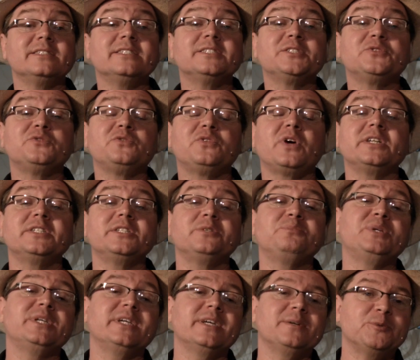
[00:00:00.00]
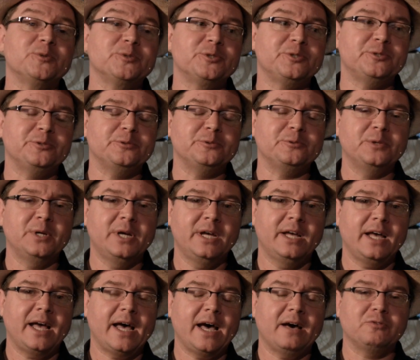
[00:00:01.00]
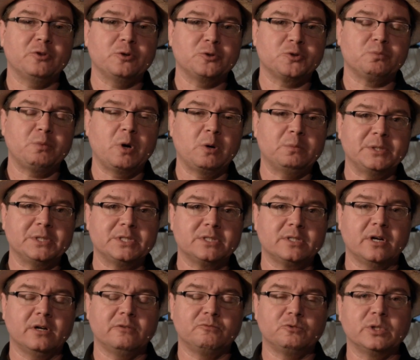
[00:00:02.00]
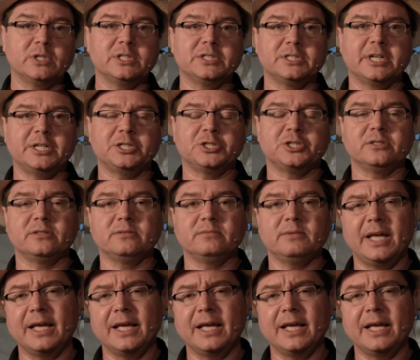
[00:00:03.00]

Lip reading: It's fun to be able to have those moments of realization